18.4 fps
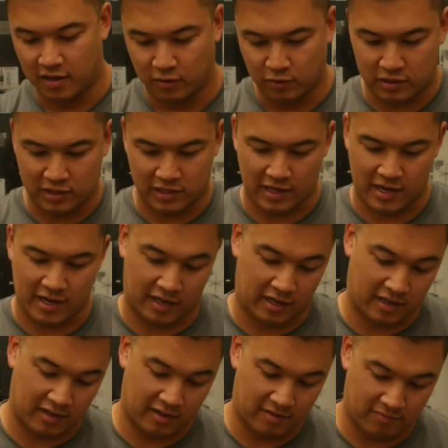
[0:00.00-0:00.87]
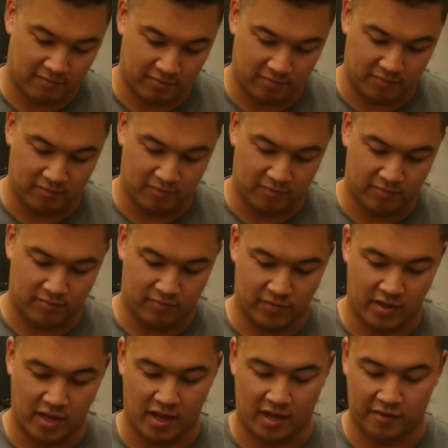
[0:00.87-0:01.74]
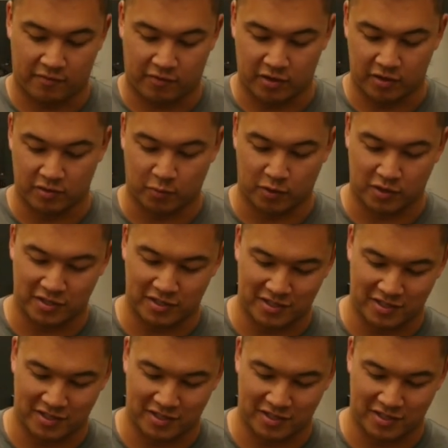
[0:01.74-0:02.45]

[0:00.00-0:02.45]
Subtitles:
looks like, yeah, if you wanted